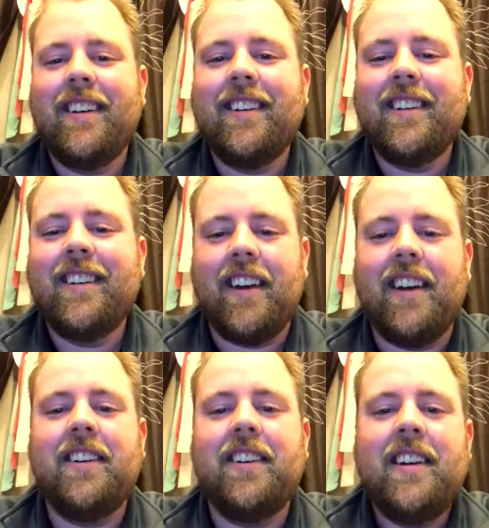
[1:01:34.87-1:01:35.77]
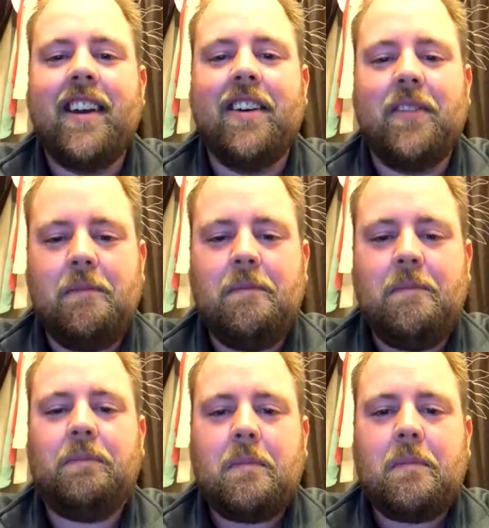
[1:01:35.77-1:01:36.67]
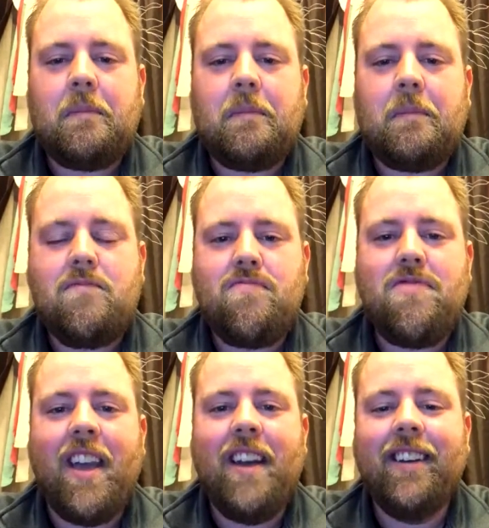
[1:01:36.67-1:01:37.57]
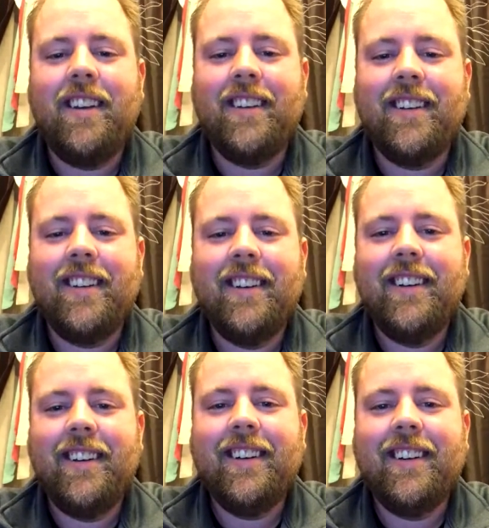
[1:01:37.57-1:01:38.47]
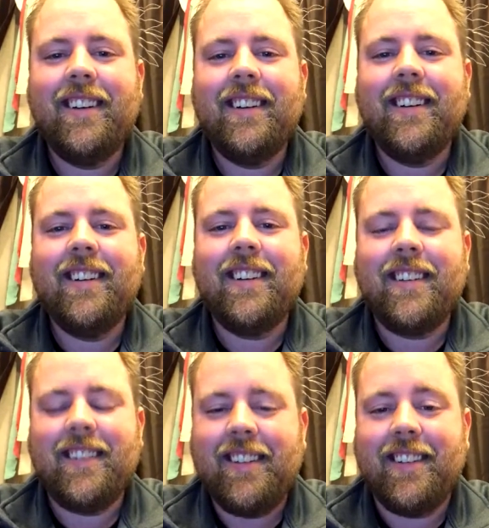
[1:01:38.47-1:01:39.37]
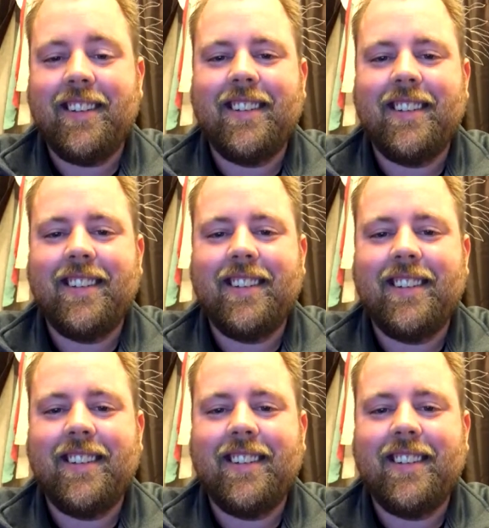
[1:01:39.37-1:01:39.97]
You just like mix in the mortar and pestle or whatever, the powder, the pixie dust with the tears.